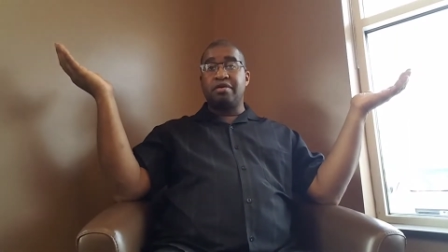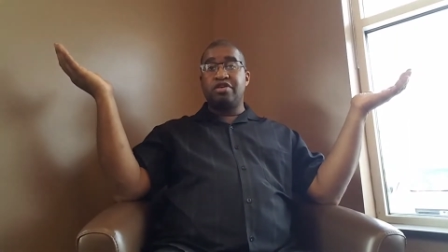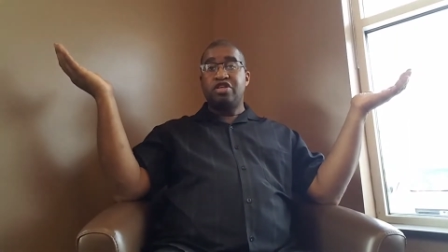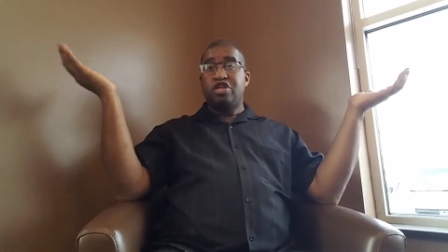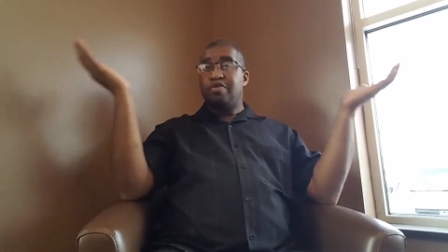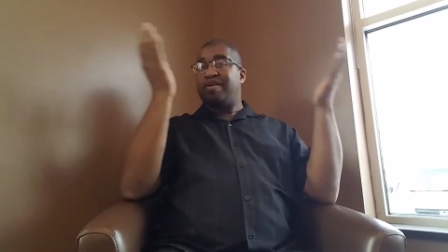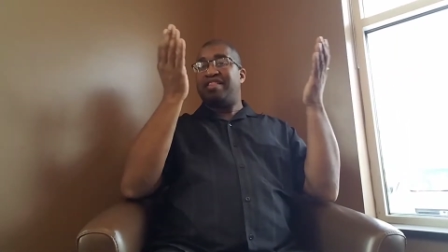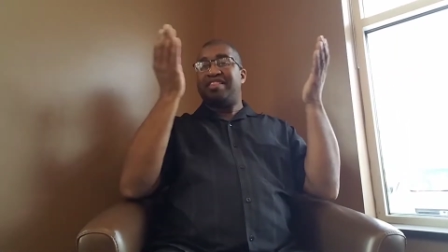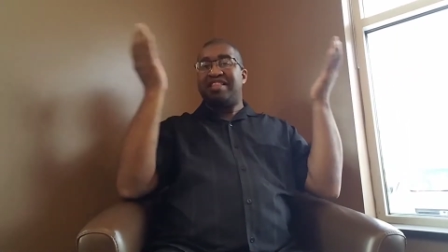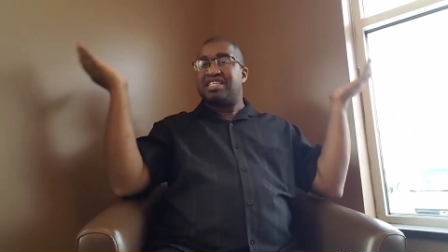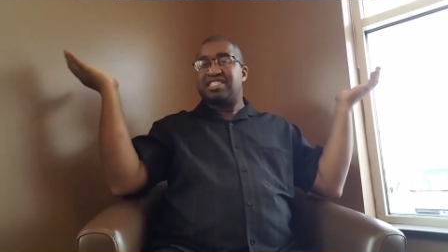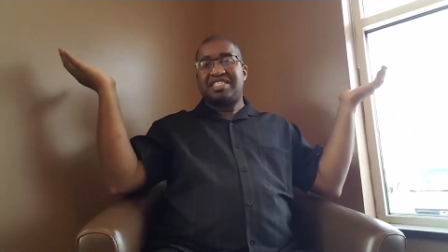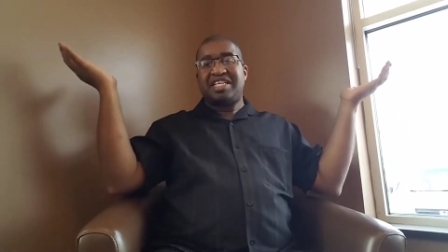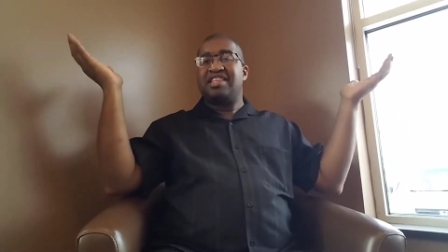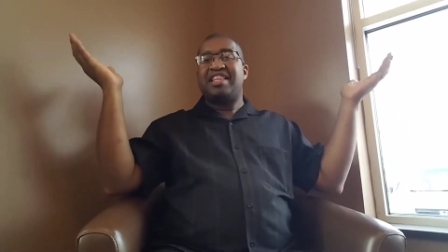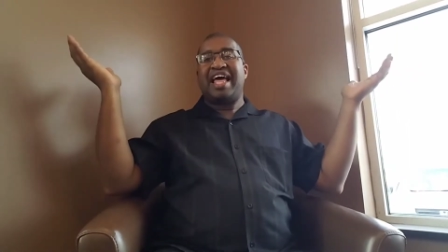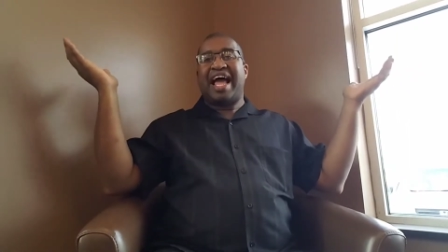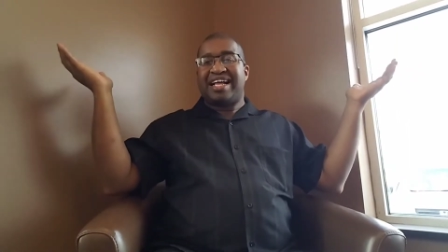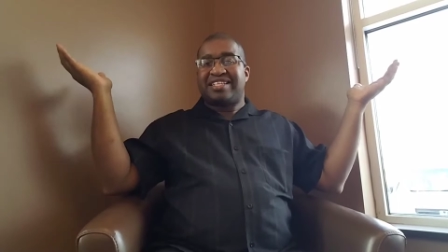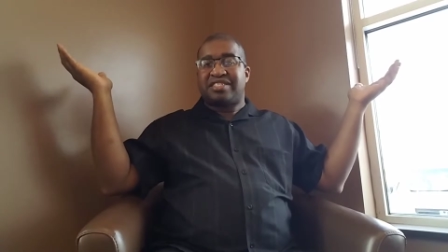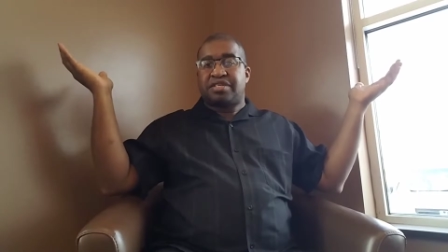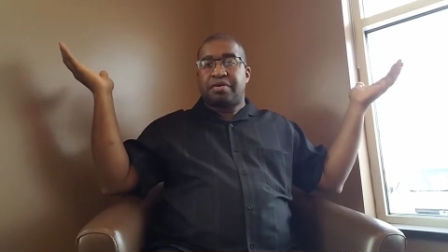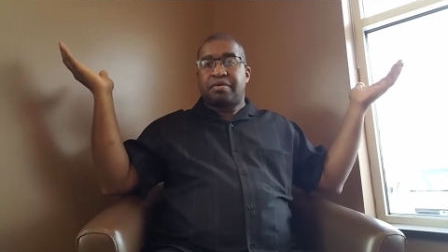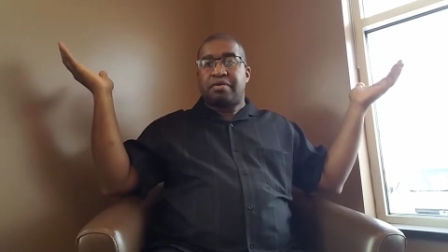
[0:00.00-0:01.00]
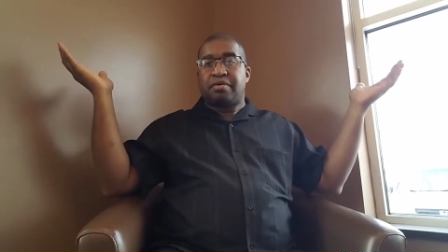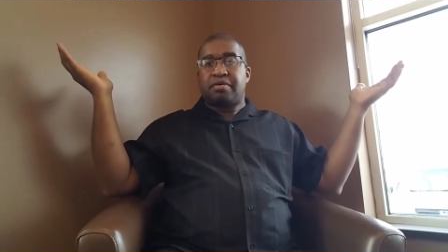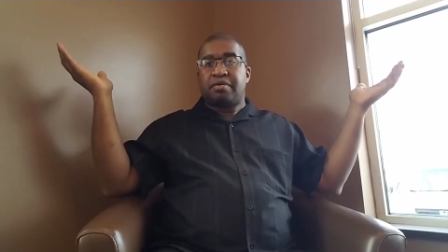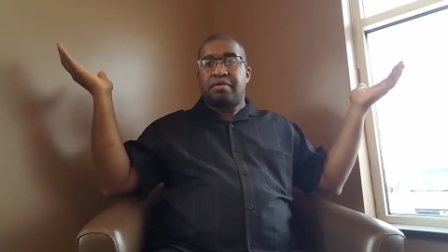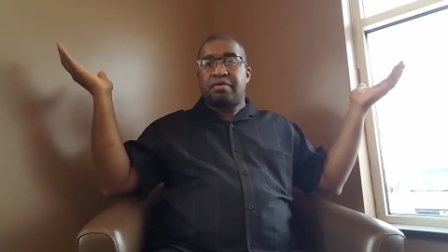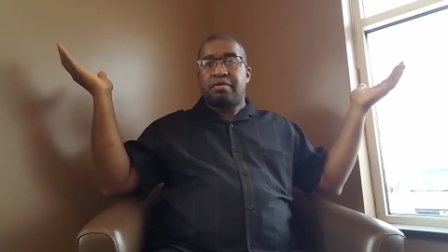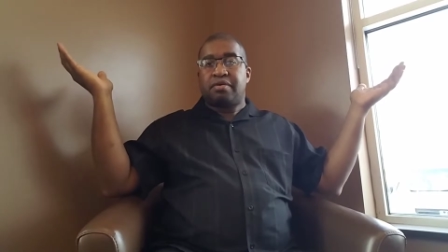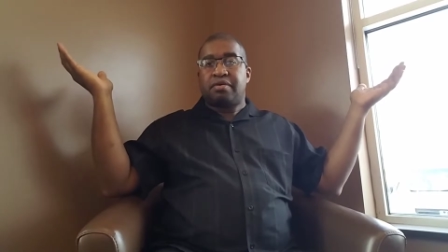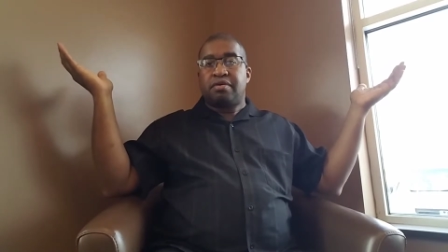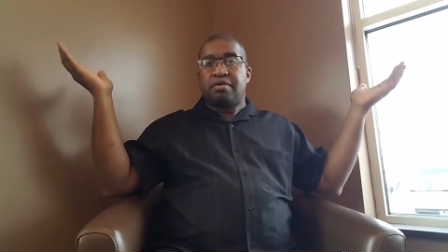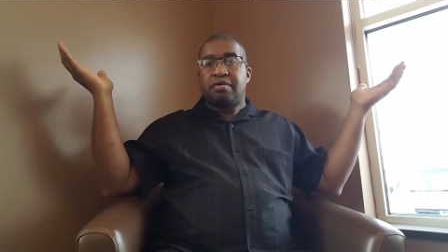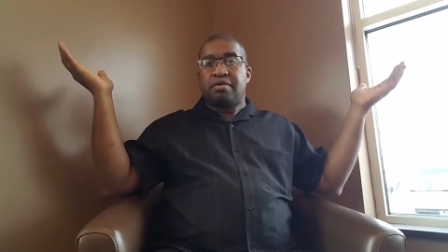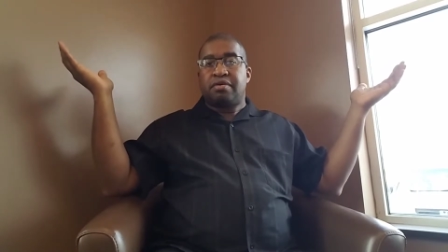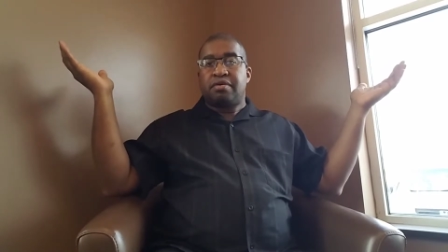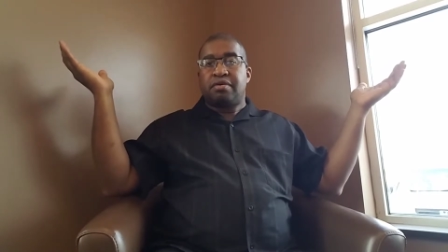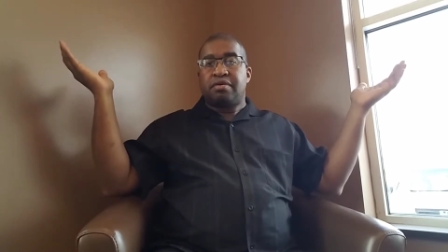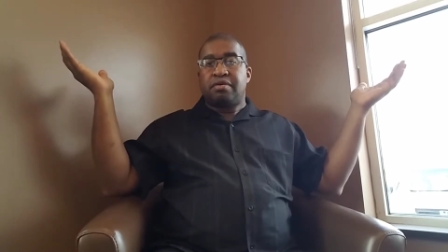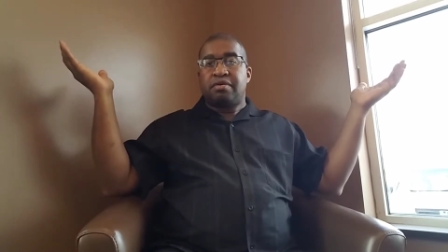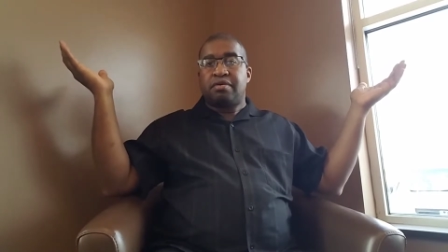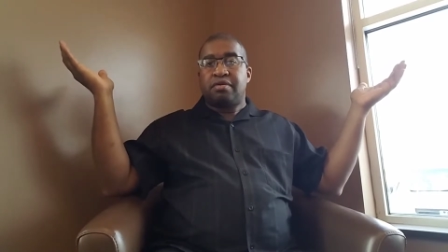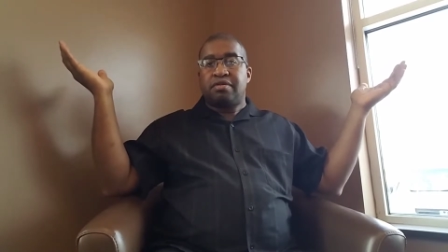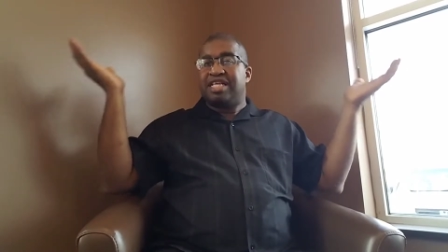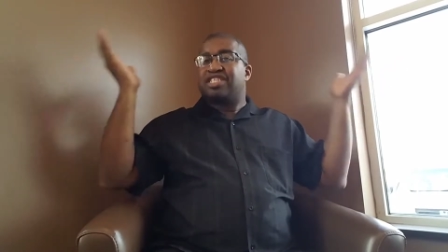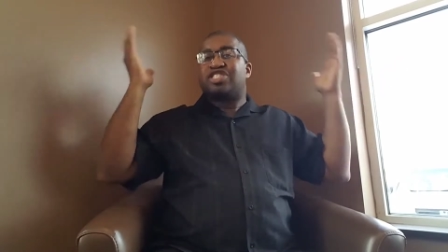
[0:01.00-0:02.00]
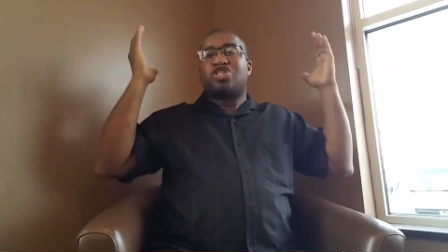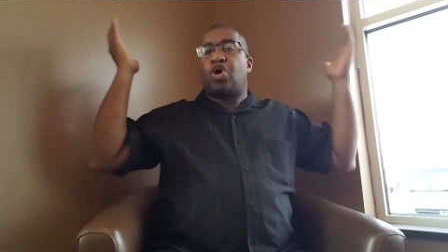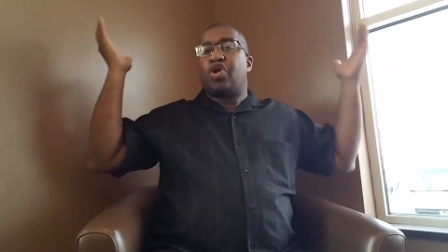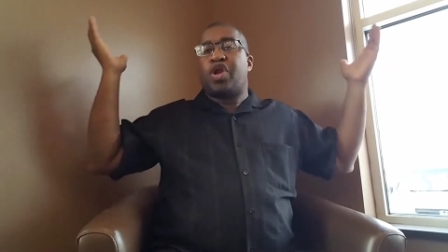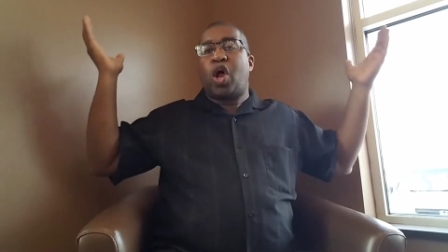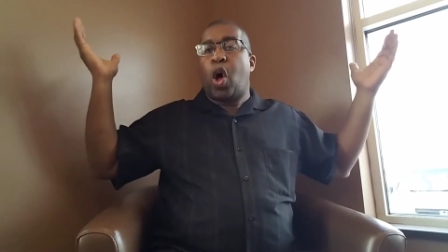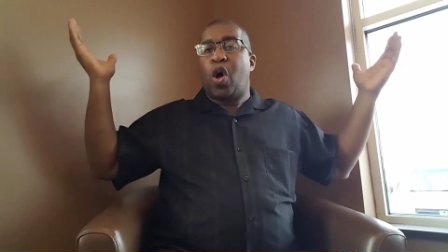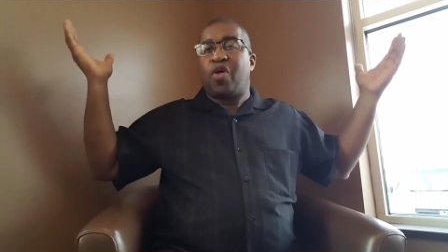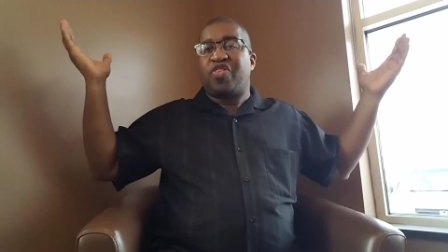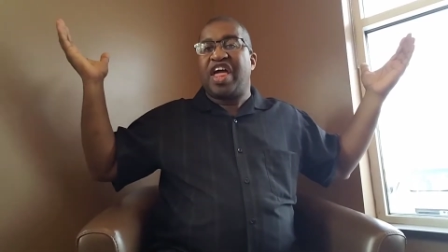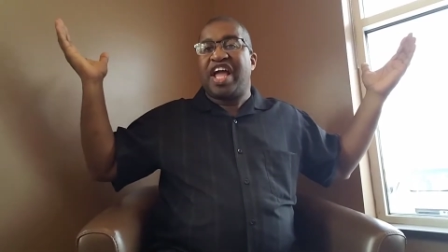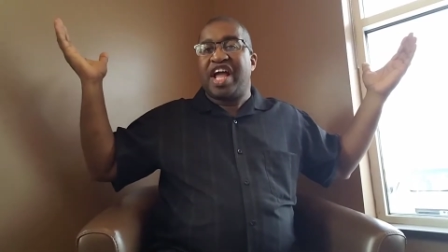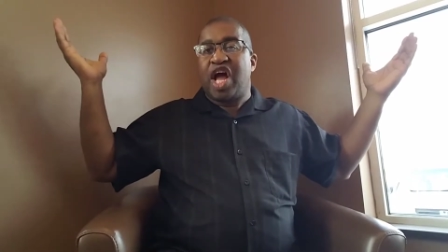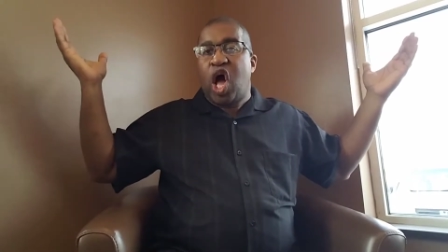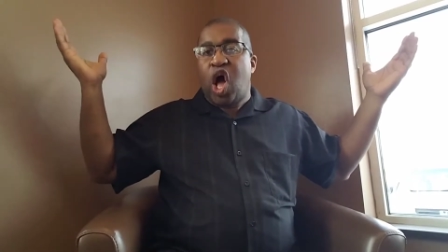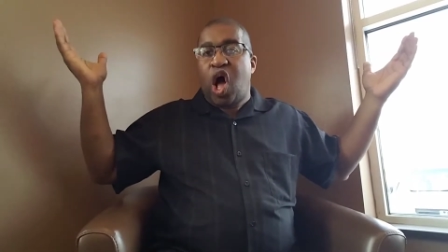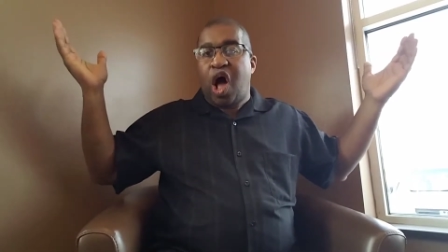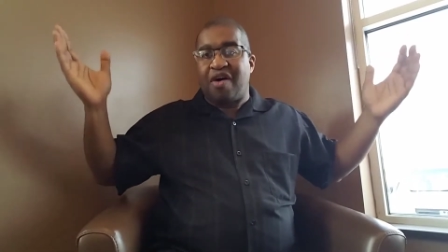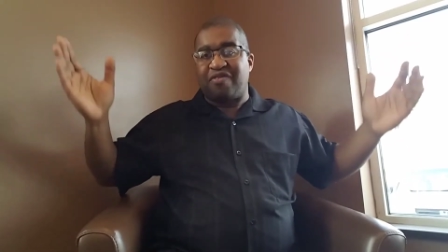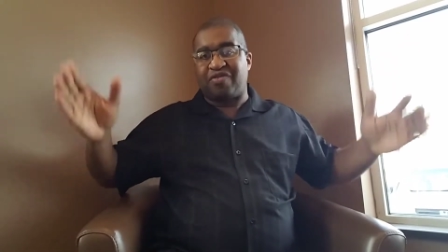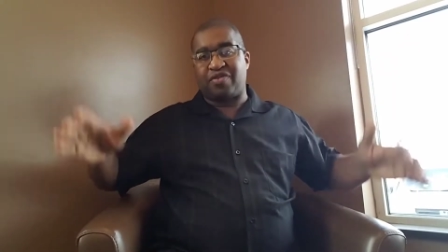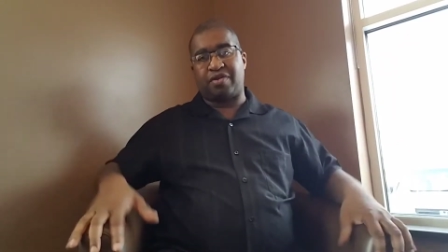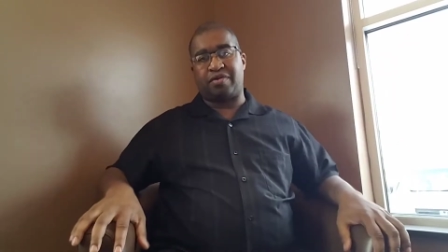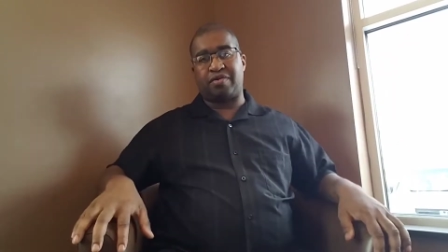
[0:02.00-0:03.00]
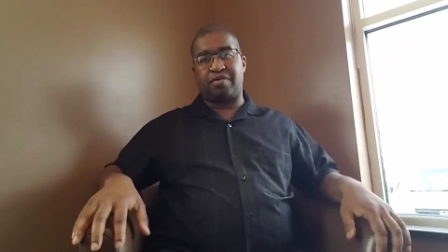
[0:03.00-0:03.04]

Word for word: You mean this and that? Let's close the whole thing off.